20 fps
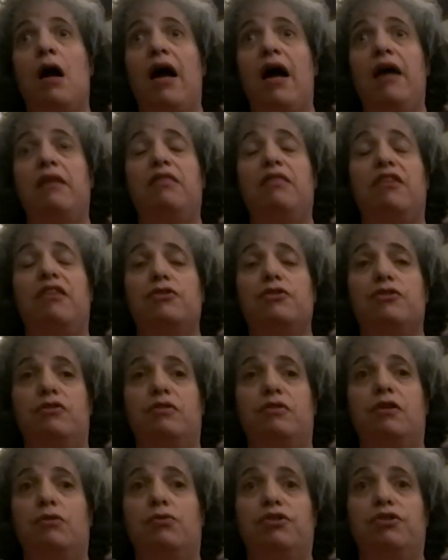
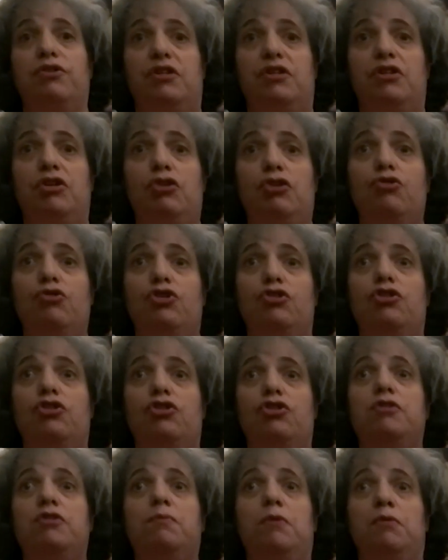there was a huge
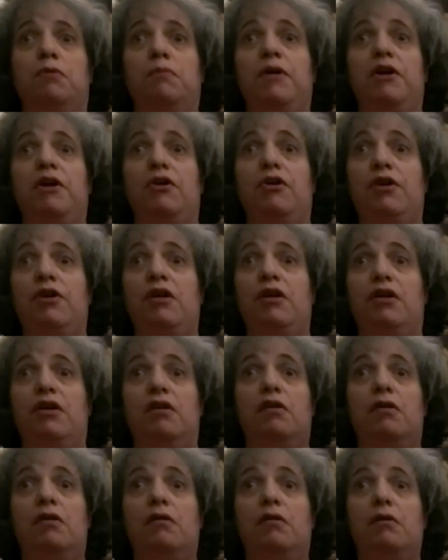adjustment period.
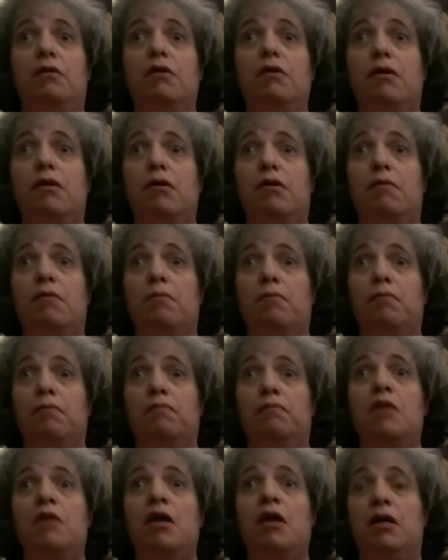
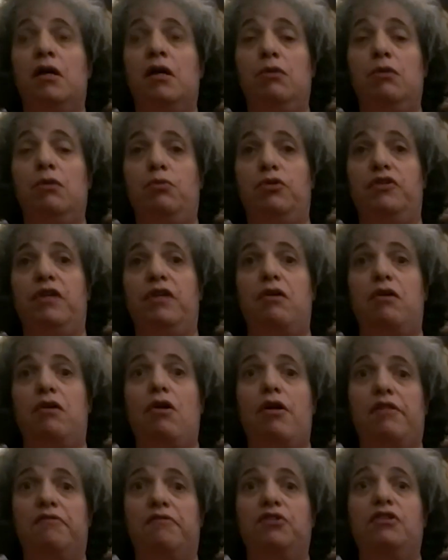It was like
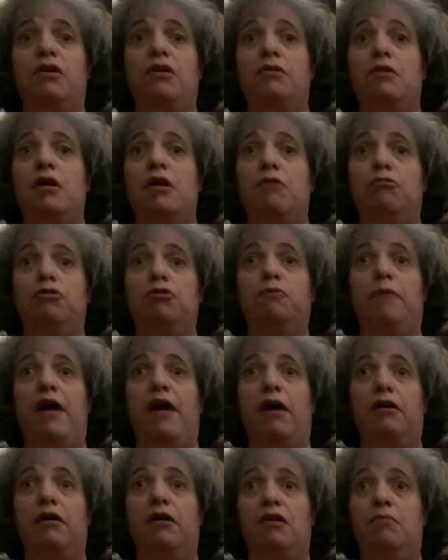all of a sudden I was
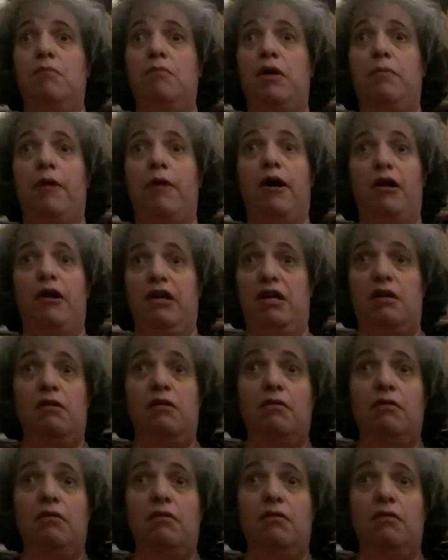back in my body,